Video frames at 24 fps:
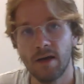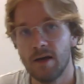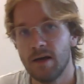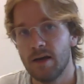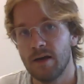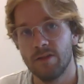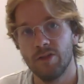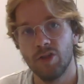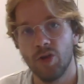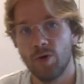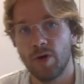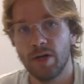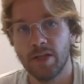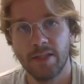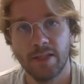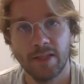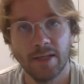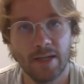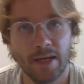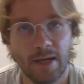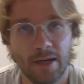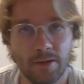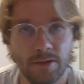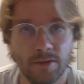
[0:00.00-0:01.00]
no
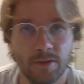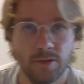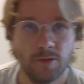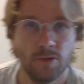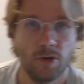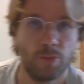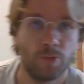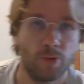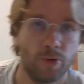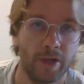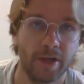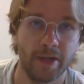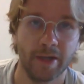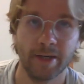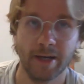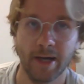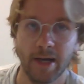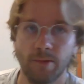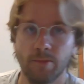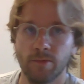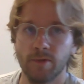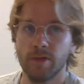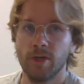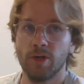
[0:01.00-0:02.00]
idea how to operate a
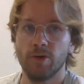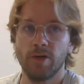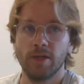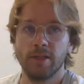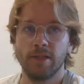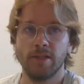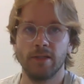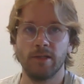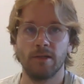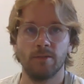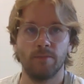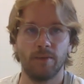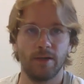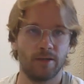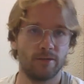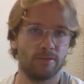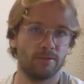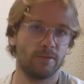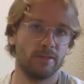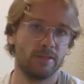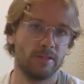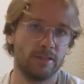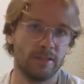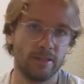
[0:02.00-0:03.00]
camera, no idea
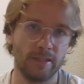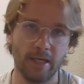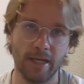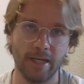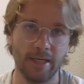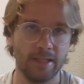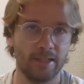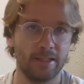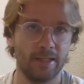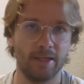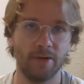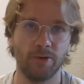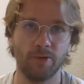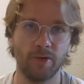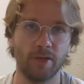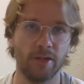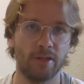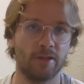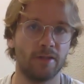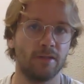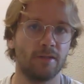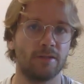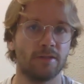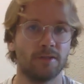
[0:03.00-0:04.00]
about editing or
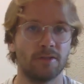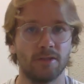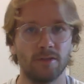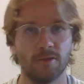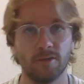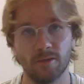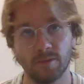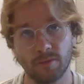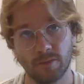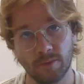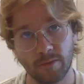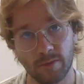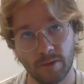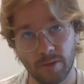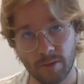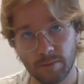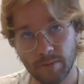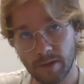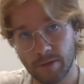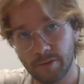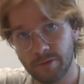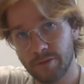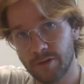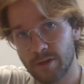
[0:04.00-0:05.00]
anything. So
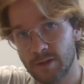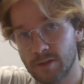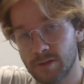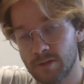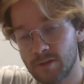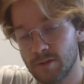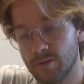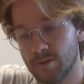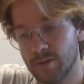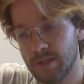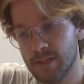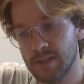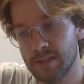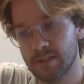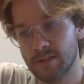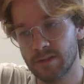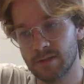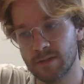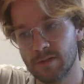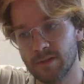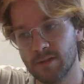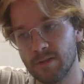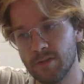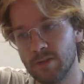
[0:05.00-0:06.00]
my first 2 years
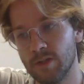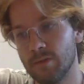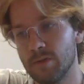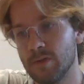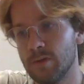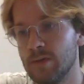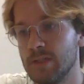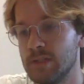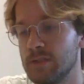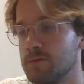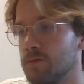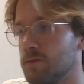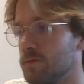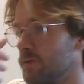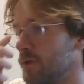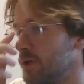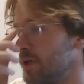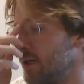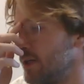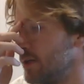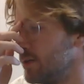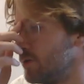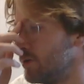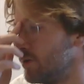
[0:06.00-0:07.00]
at UWS were
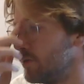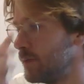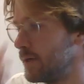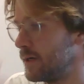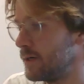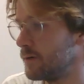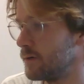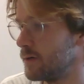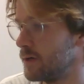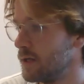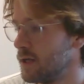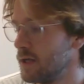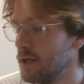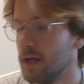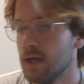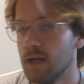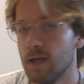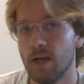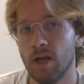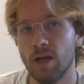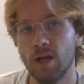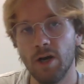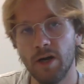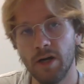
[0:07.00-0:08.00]
really all about
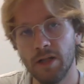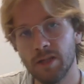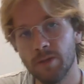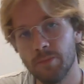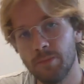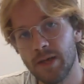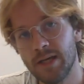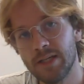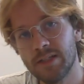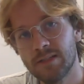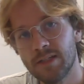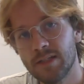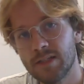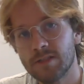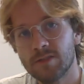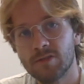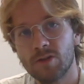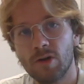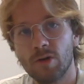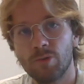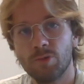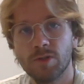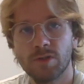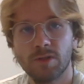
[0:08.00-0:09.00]
learning the basics.
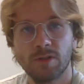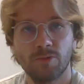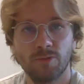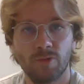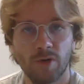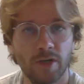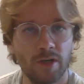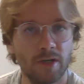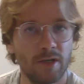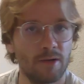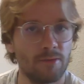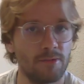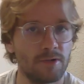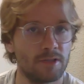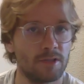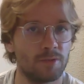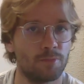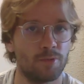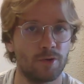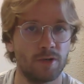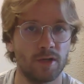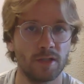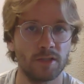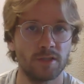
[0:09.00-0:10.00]
So I was a runner, was a
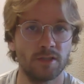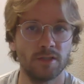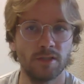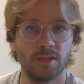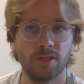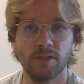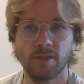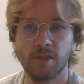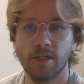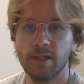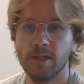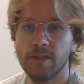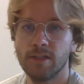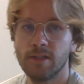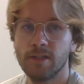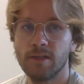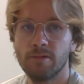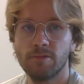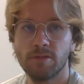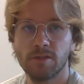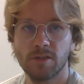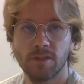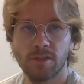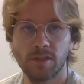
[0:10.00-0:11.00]
production designer,
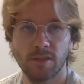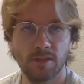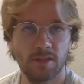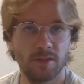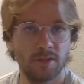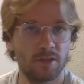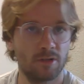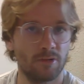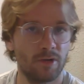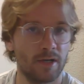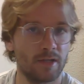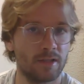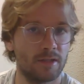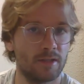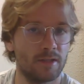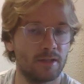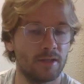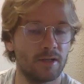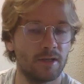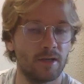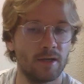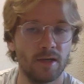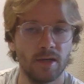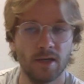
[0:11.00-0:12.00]
was an assistant
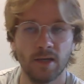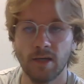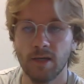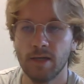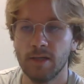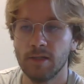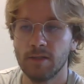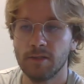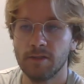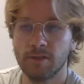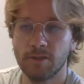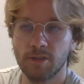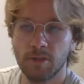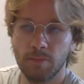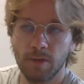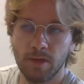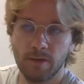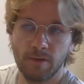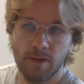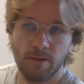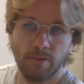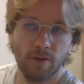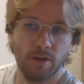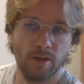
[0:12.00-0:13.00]
director, just a bit
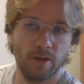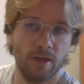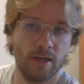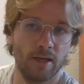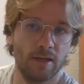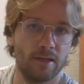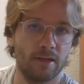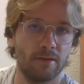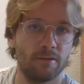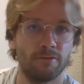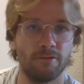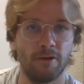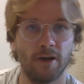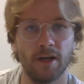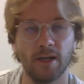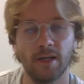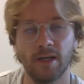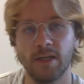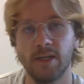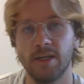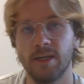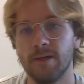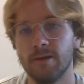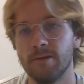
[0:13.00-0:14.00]
of everything. And then
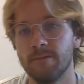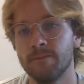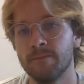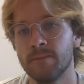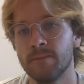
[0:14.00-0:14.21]
finally,